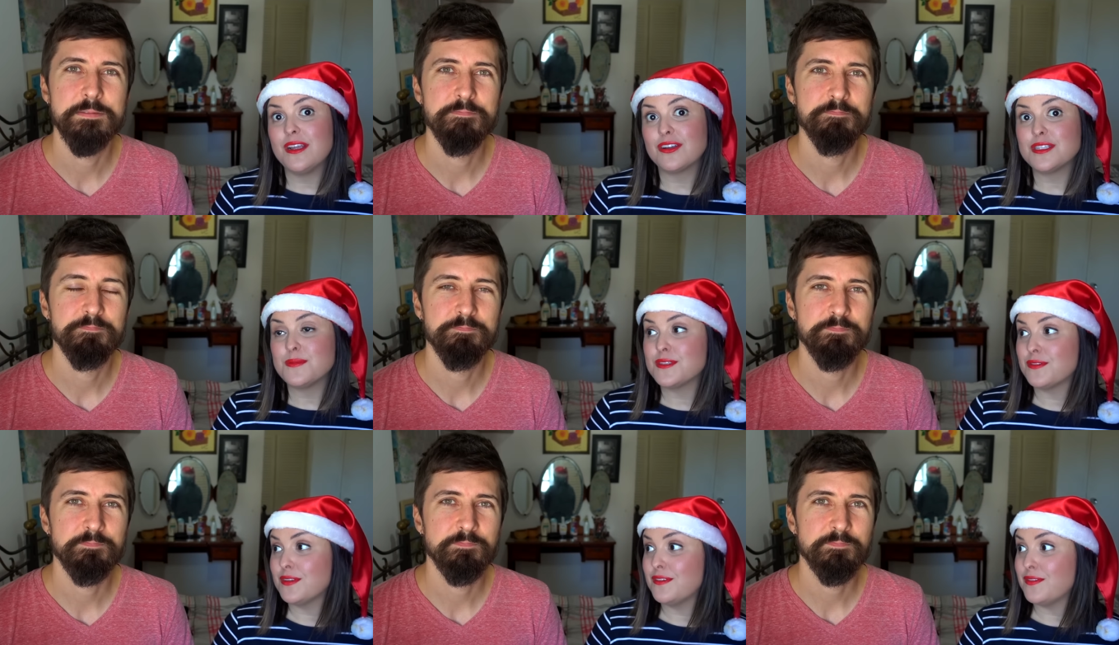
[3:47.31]

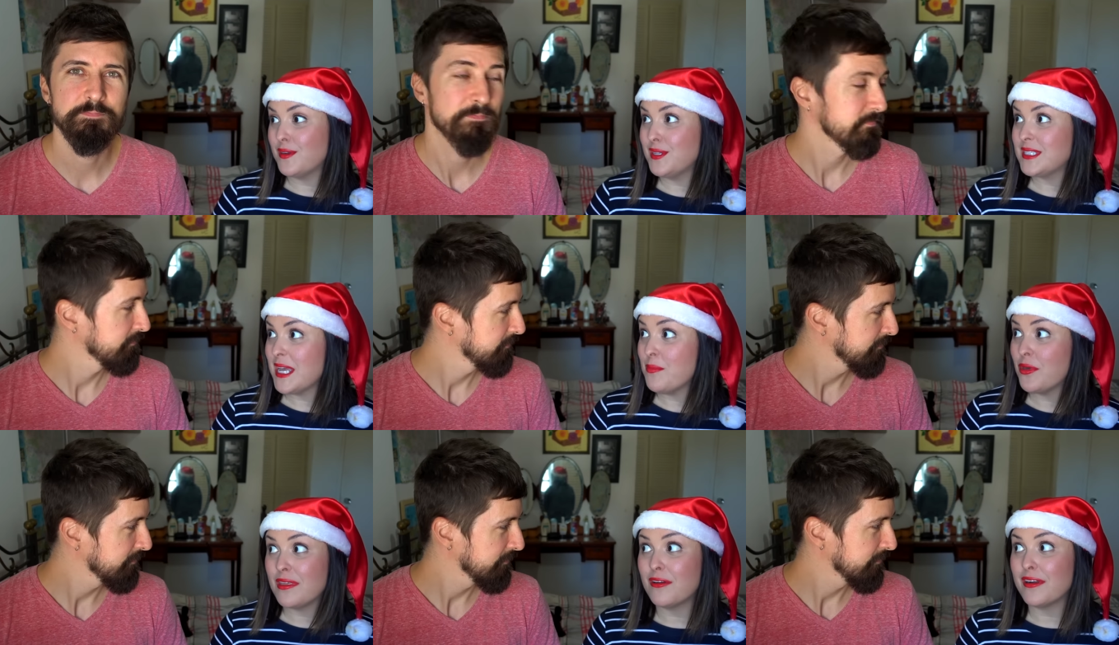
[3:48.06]
Speaker 1: Christmas for the first time
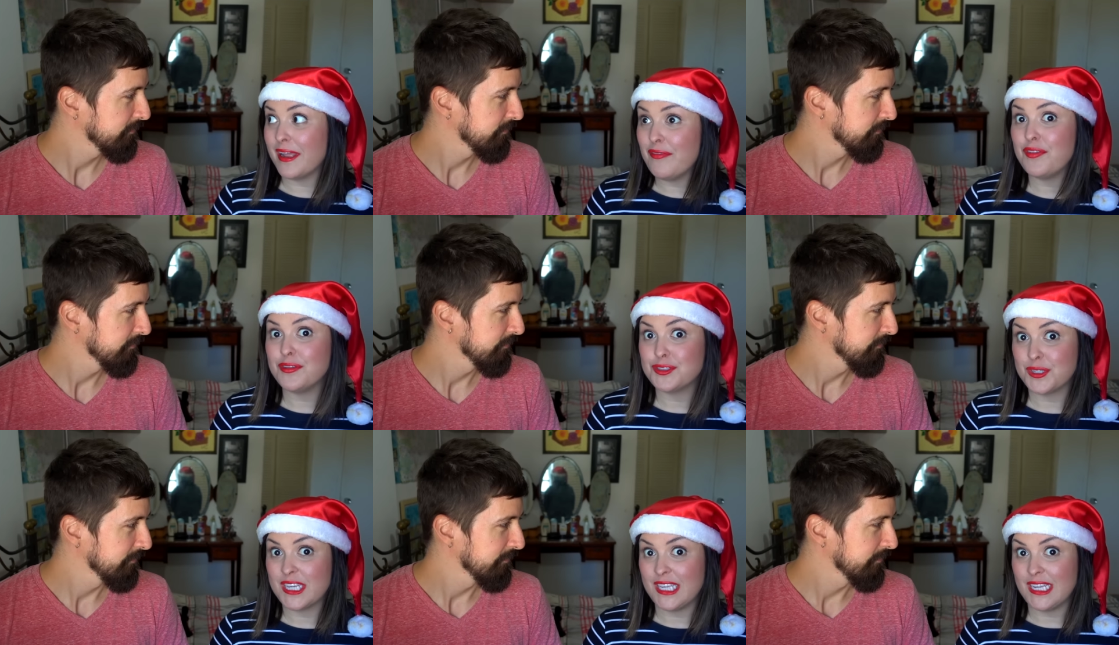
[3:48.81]
with our nephew
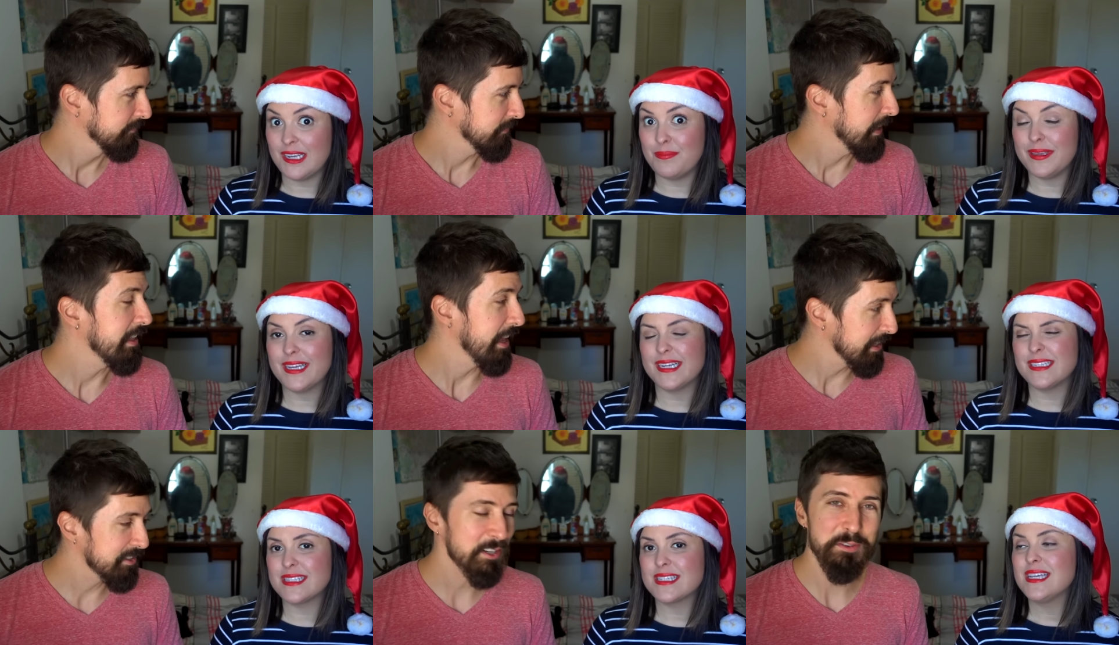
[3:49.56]
Joaquin because yeah,
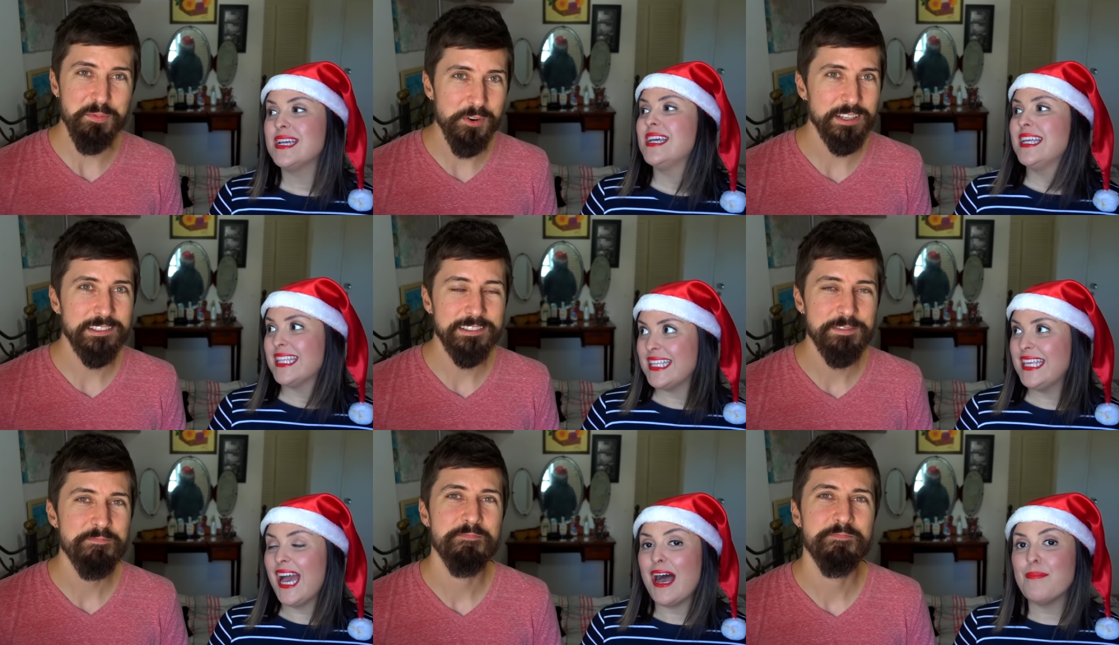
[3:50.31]
that's a good
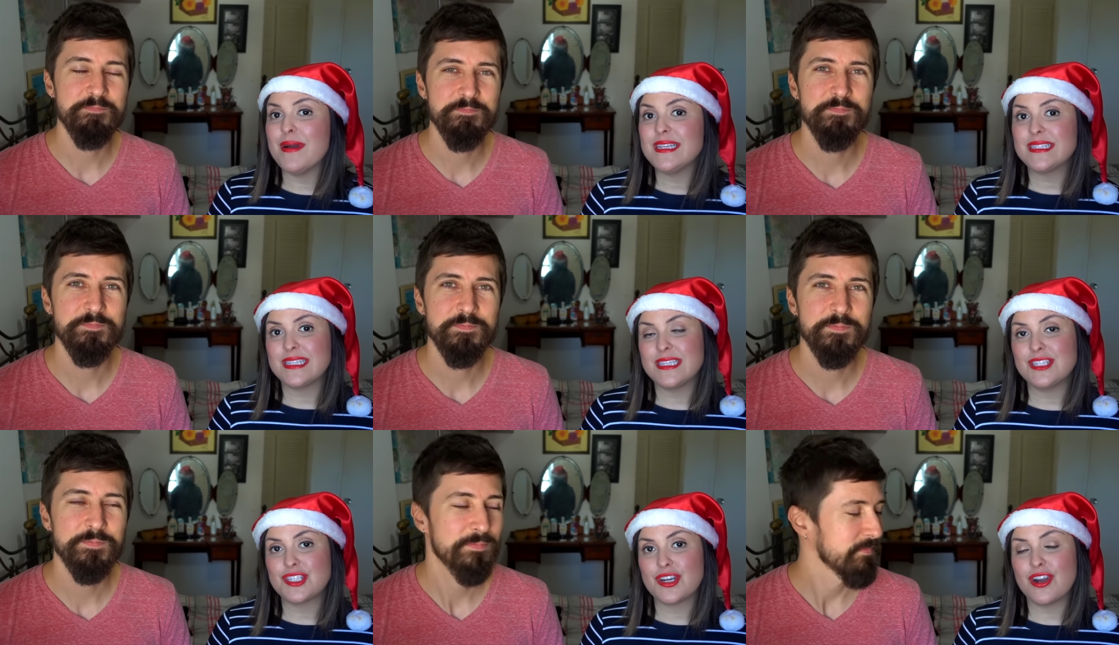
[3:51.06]
point. Yeah, my
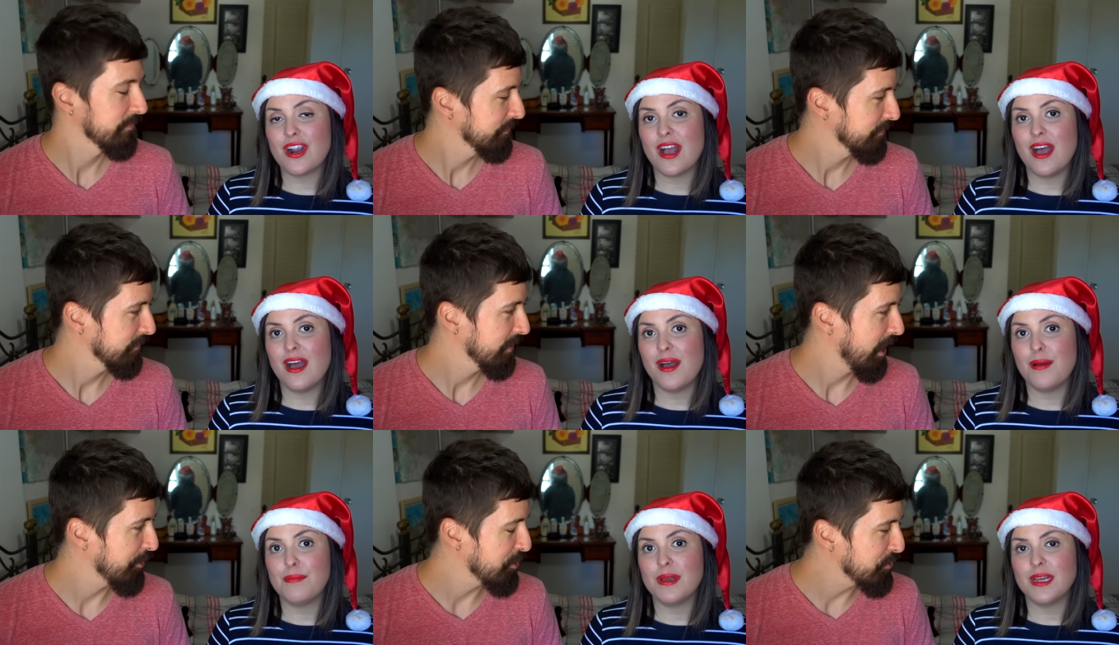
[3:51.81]
sister.
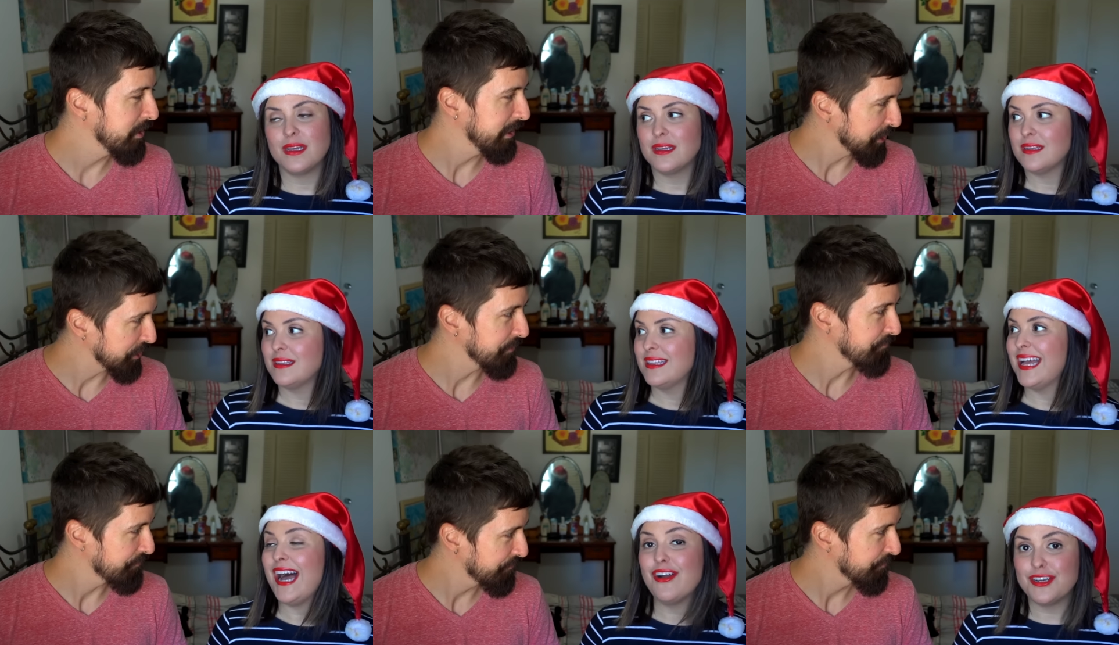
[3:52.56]
Um, our new
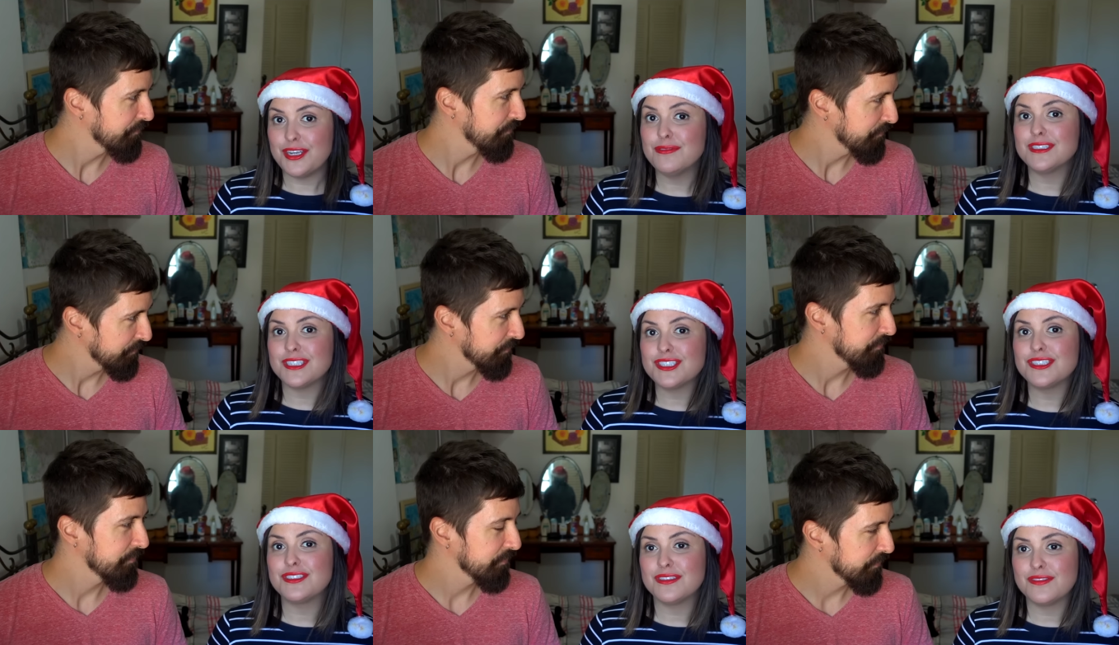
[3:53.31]
addition. Our new
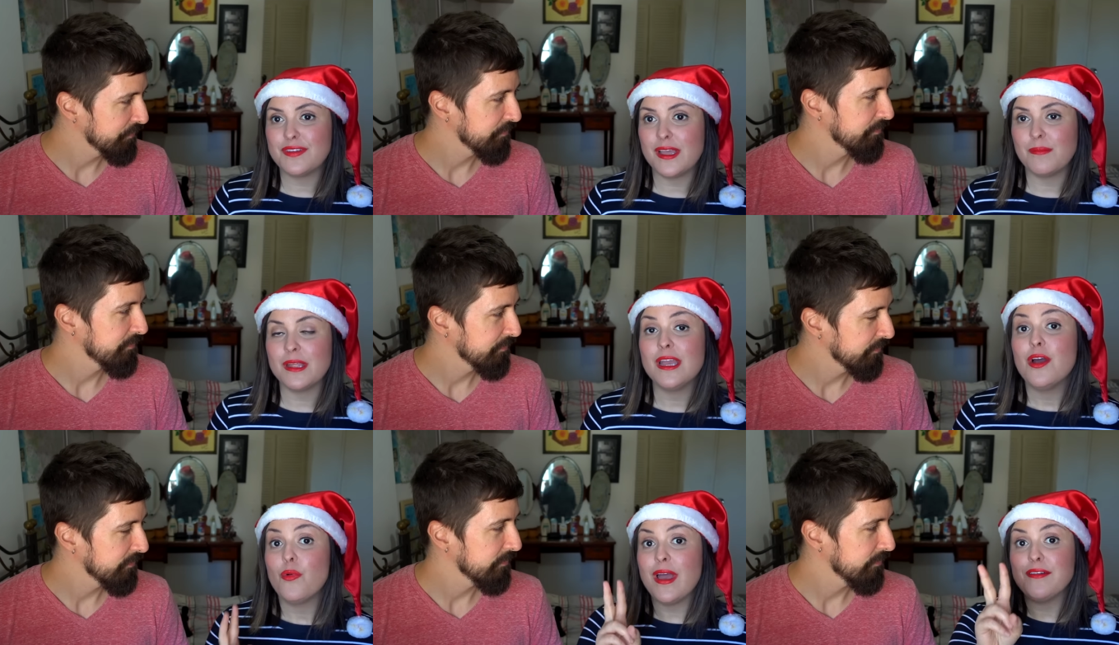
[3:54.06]
addition to the family.
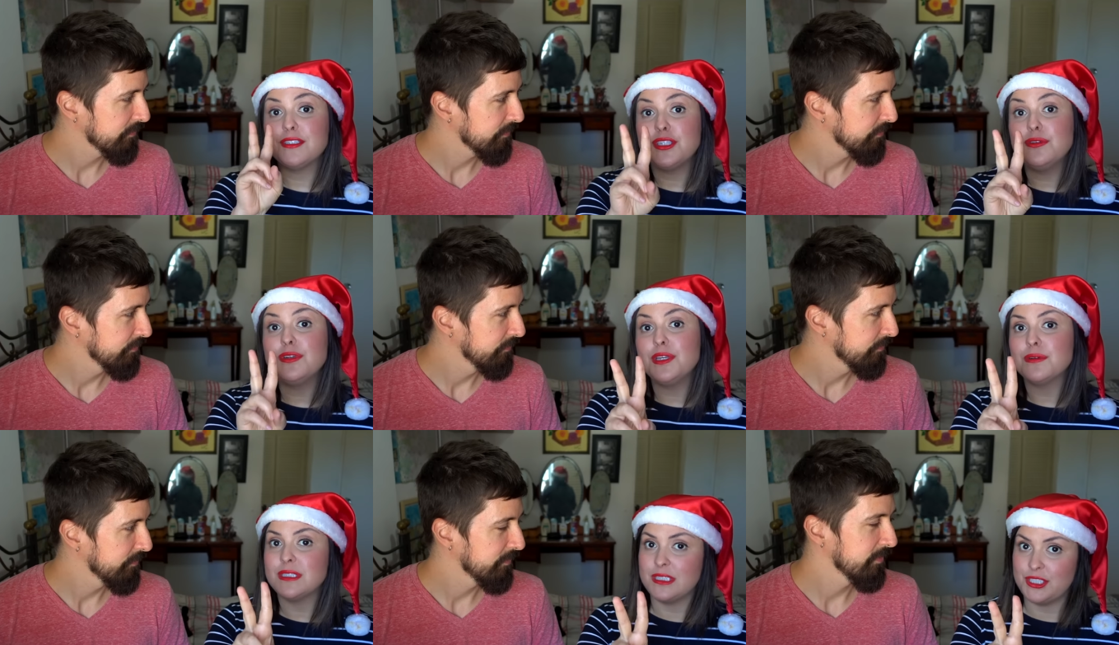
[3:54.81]
We have two
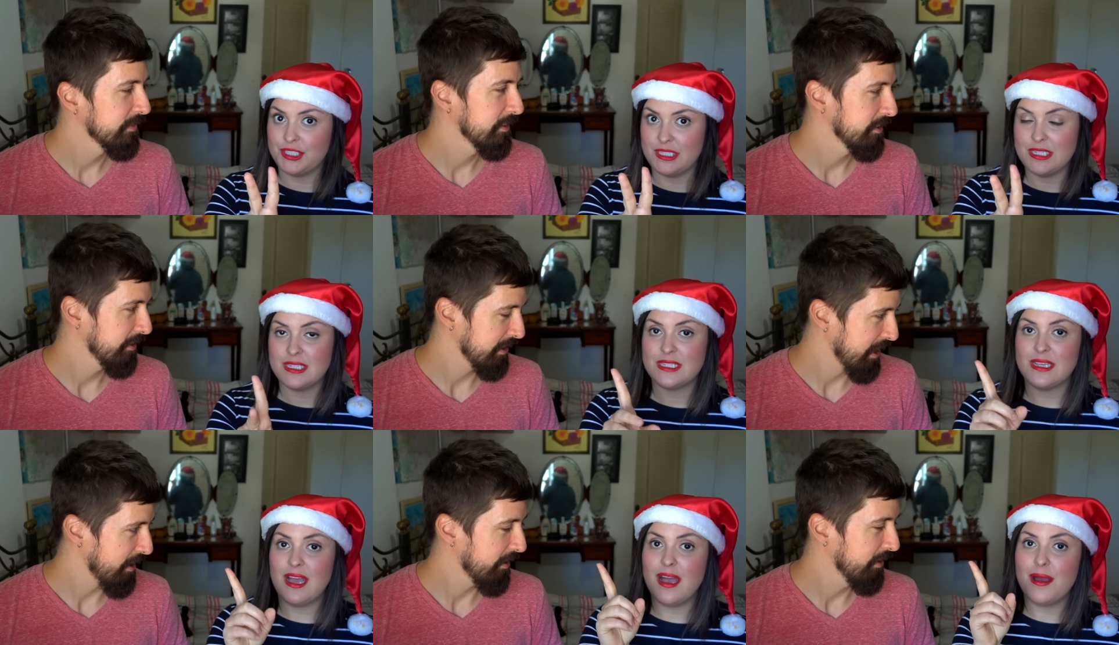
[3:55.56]
new
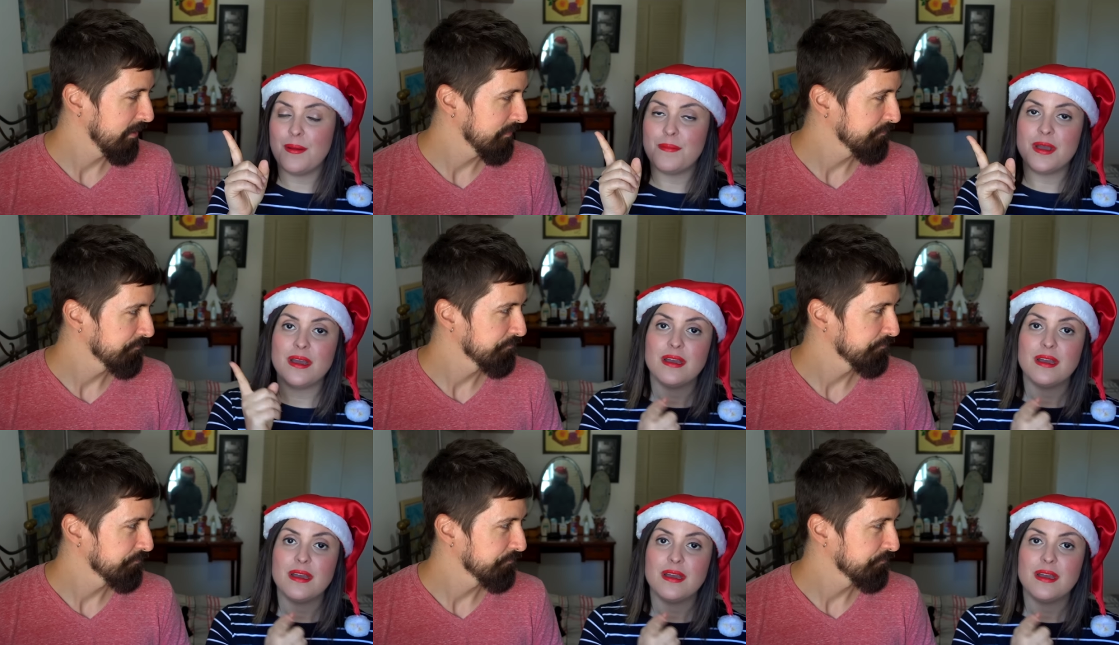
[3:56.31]
additions. Yeah.